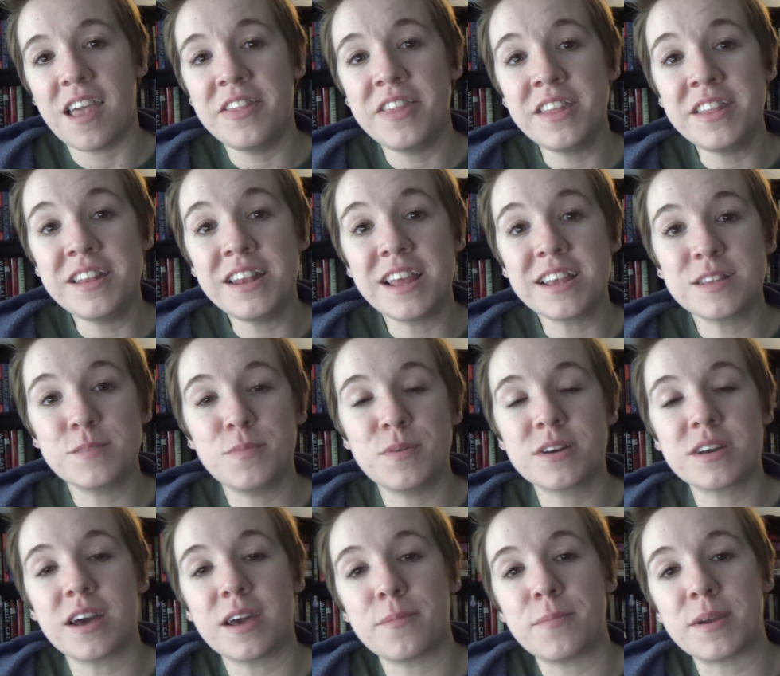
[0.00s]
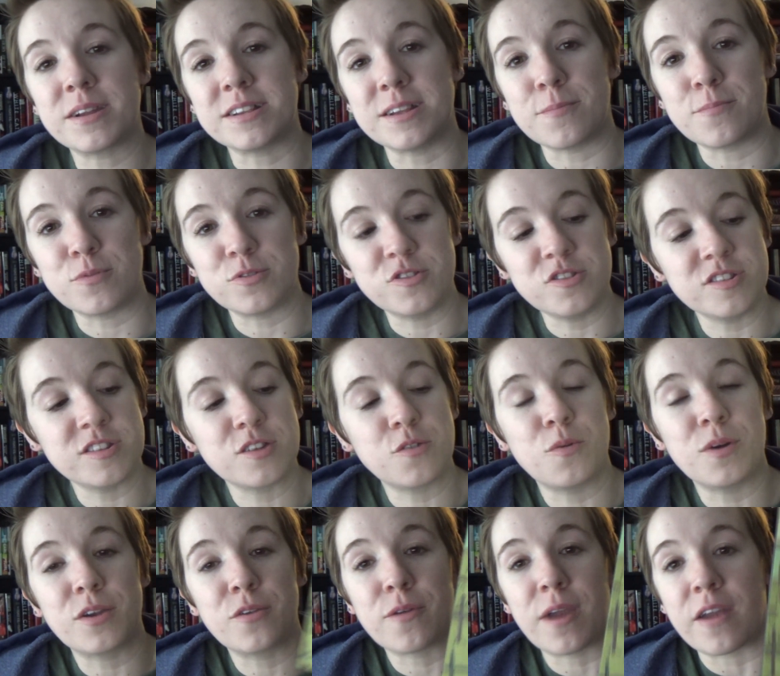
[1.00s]
And then the next book I picked up was just a
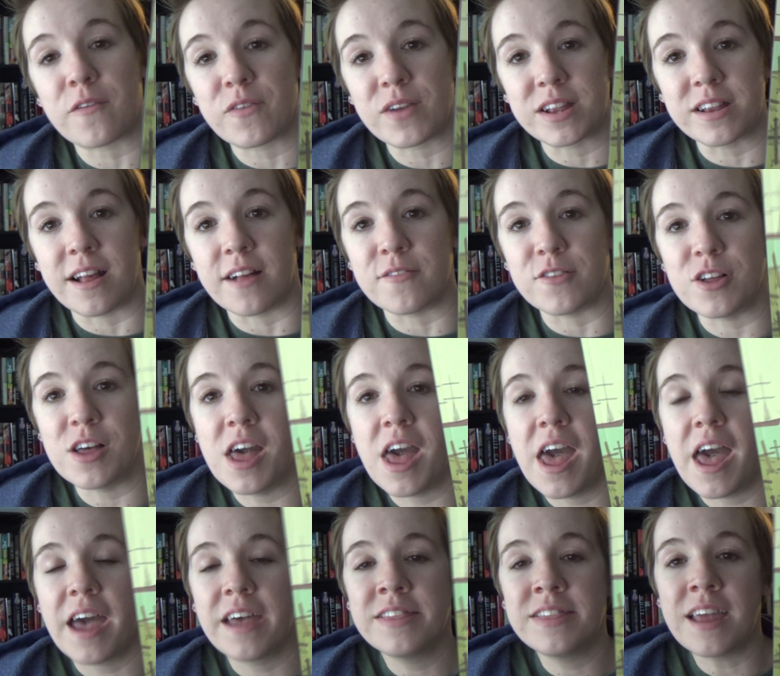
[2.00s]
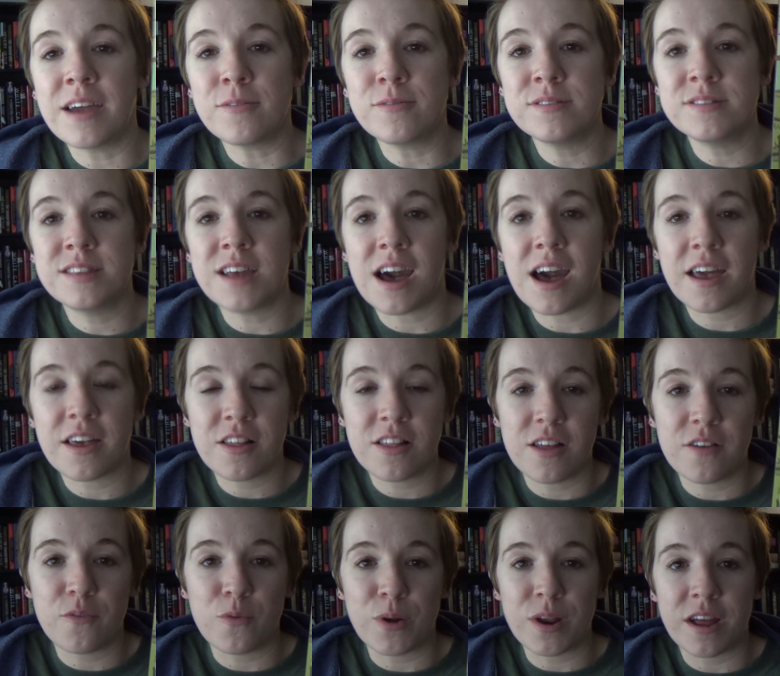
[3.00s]
quick graphic novel, and that was The
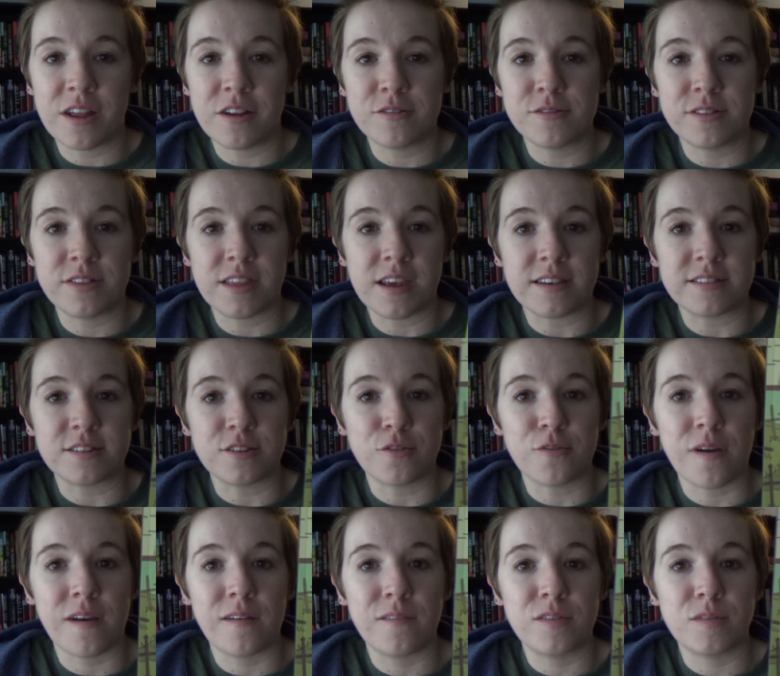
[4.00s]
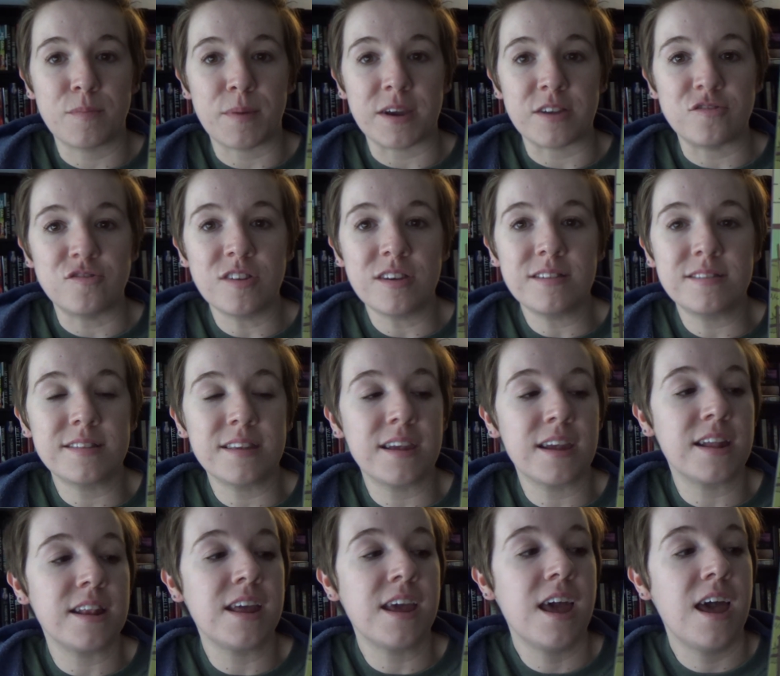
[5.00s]
Isle of 100,000 Graves by
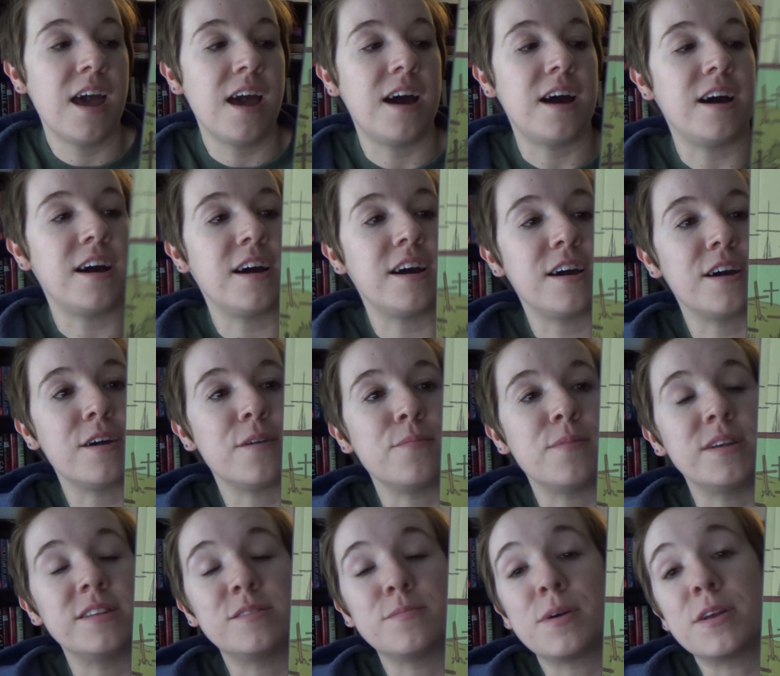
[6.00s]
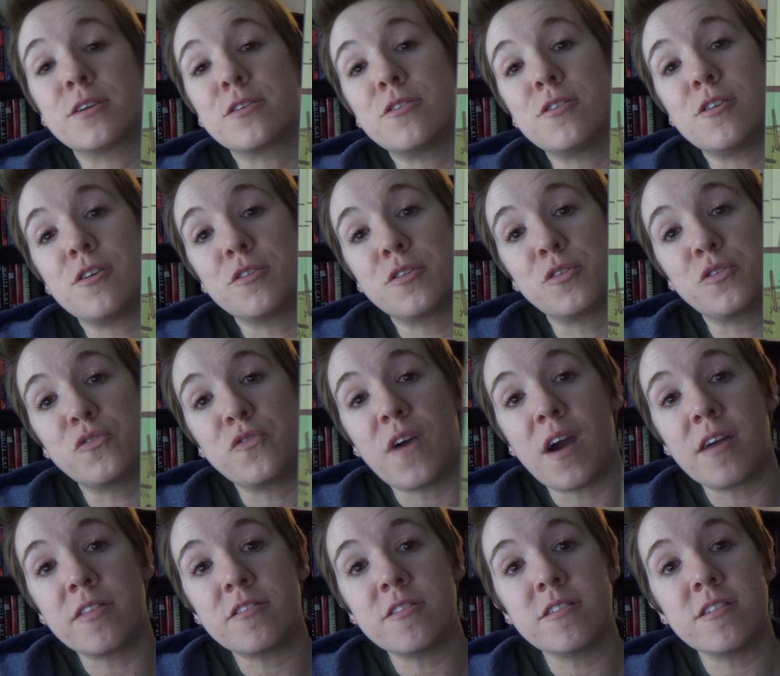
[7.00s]
Jason. It's about a girl whose
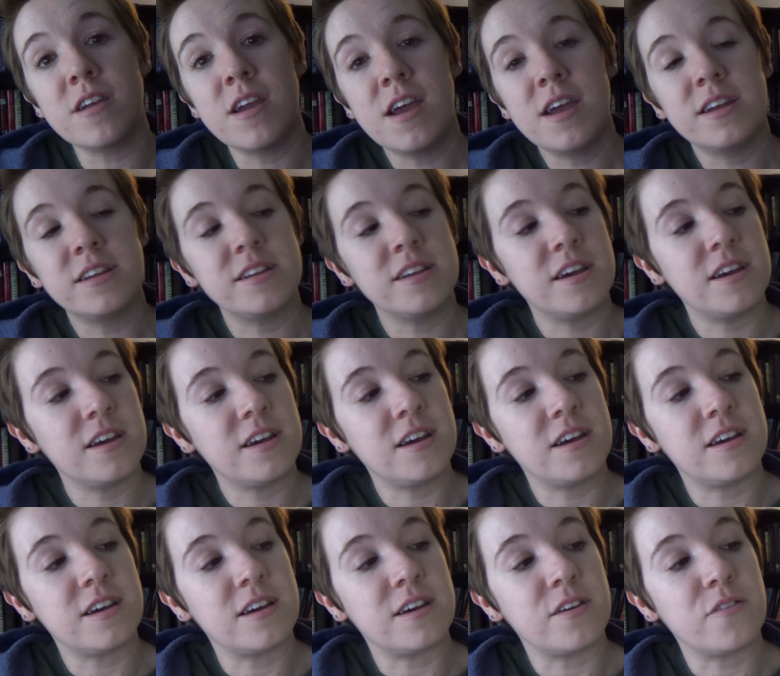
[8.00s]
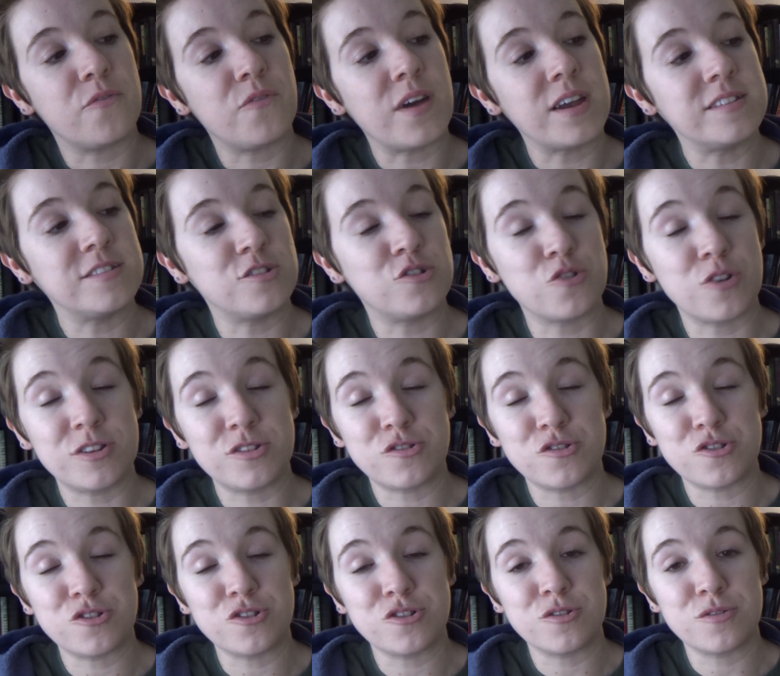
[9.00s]
father finds a
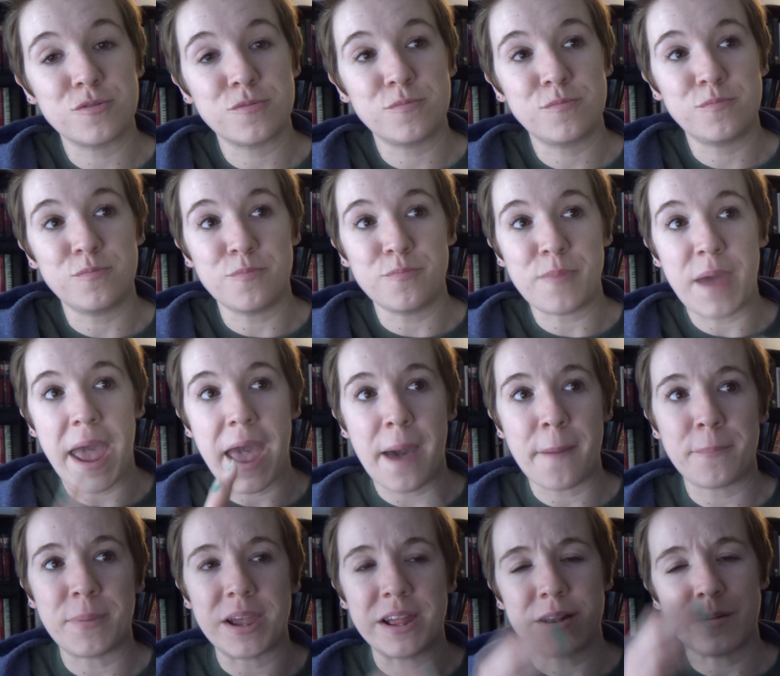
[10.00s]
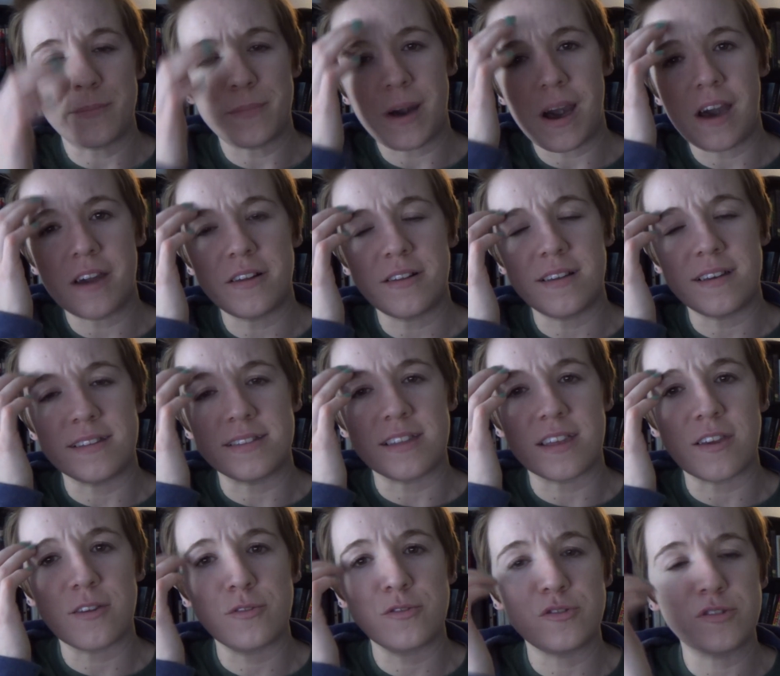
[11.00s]
treasure map in a bottle at
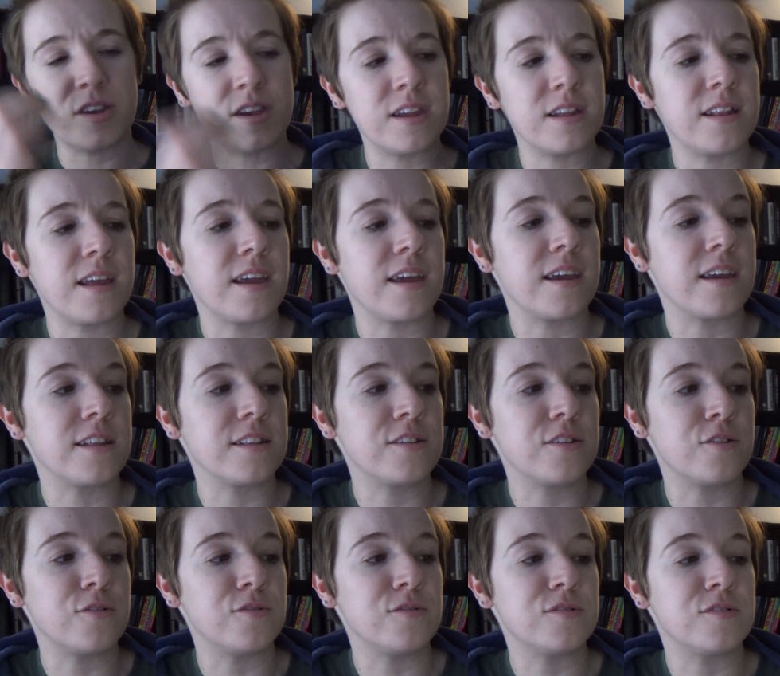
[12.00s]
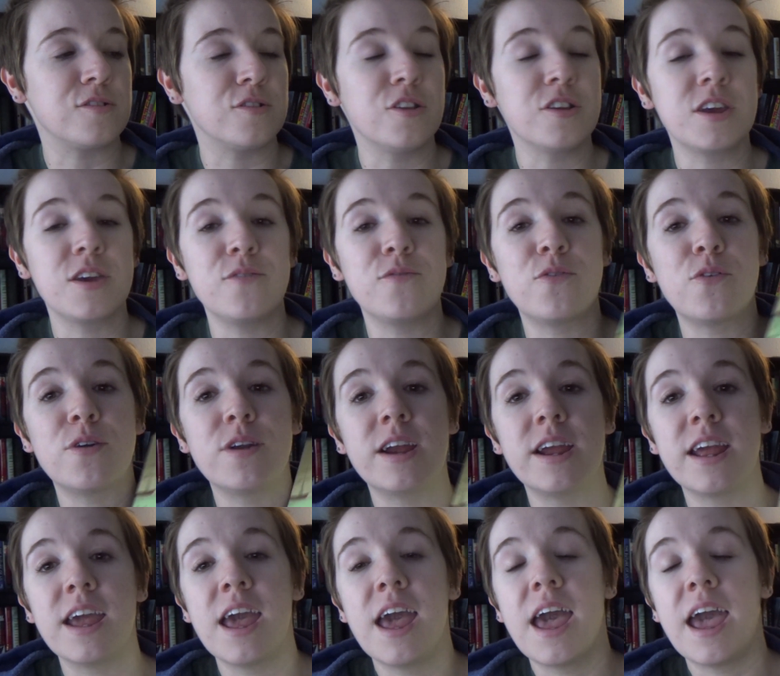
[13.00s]
the ocean and goes looking for
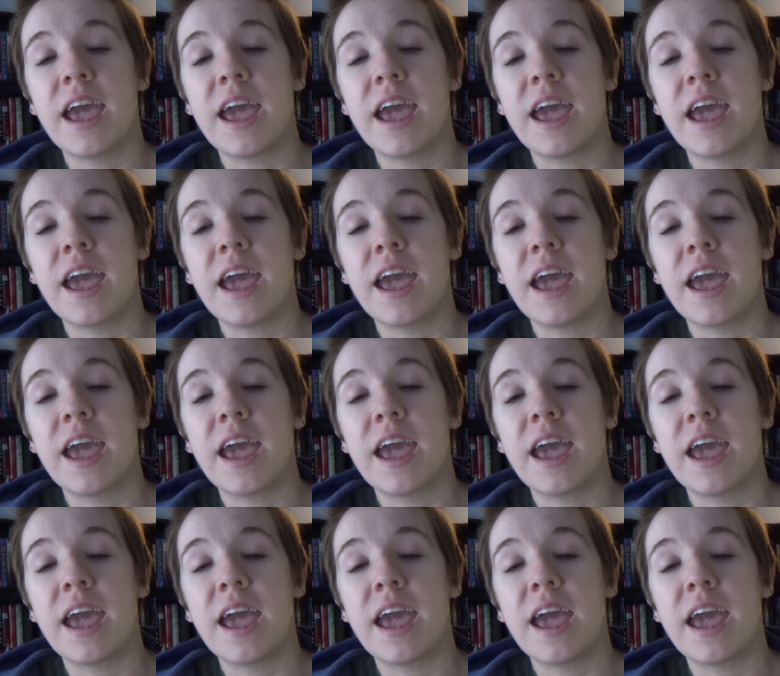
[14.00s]
it,